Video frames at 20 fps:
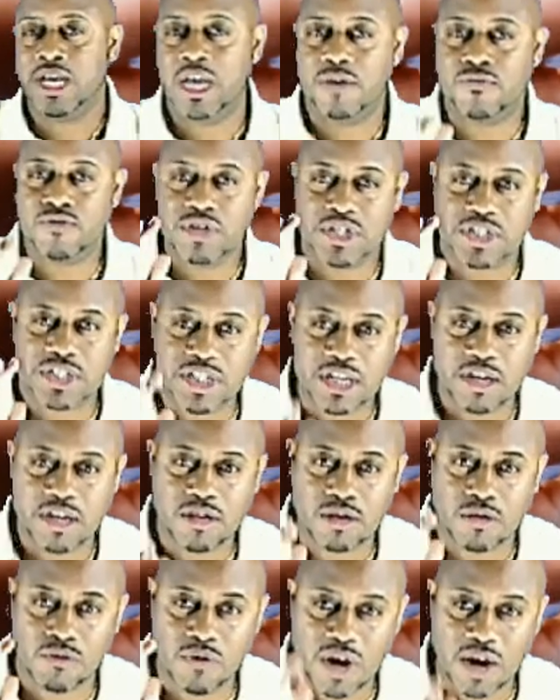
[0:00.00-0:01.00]
and
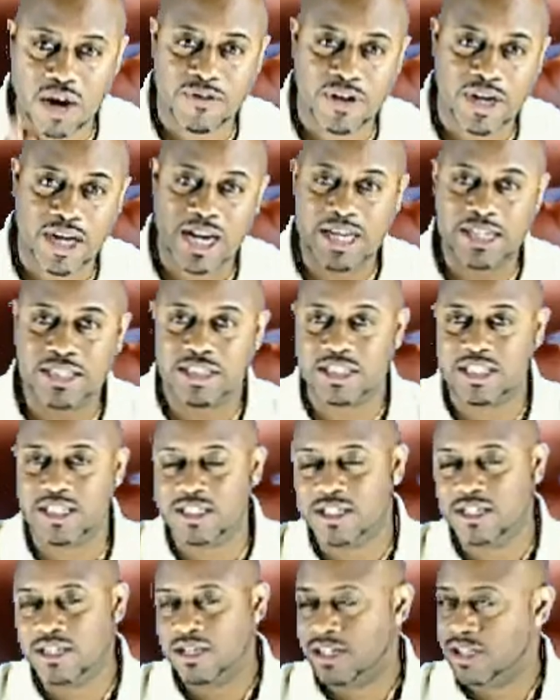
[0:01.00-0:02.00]
receive the revelation
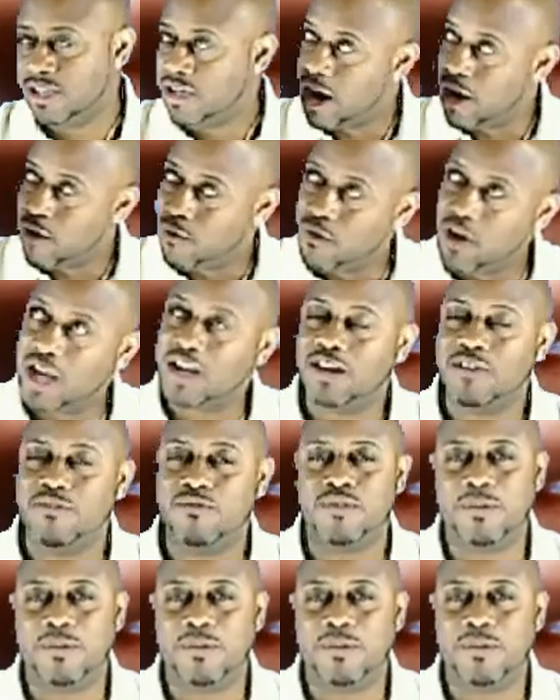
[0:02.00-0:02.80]
directly